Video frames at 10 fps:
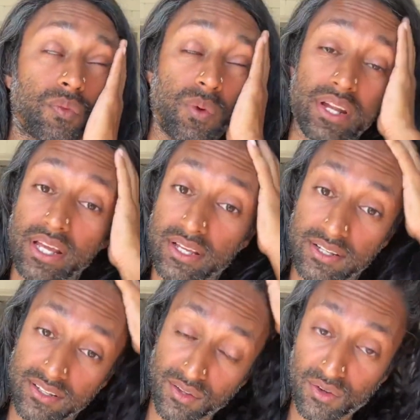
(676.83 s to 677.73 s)
where they
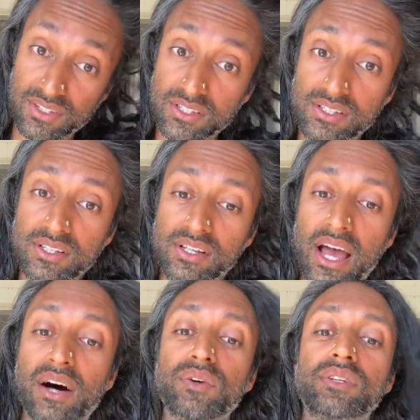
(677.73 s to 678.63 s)
locked us in the
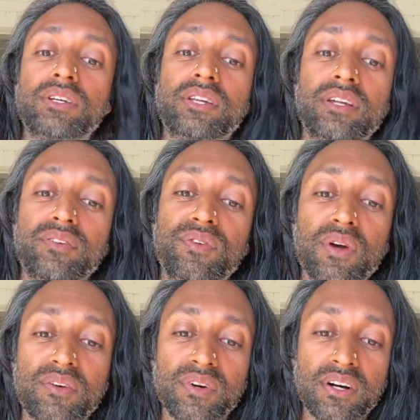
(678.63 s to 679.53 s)
houses, and if
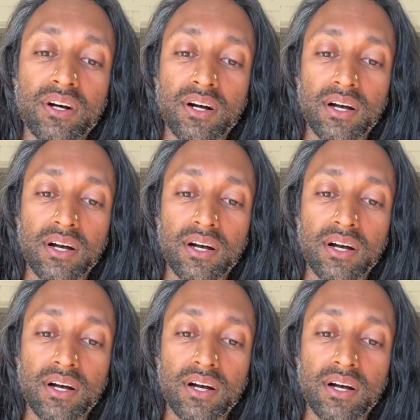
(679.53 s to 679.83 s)
you ever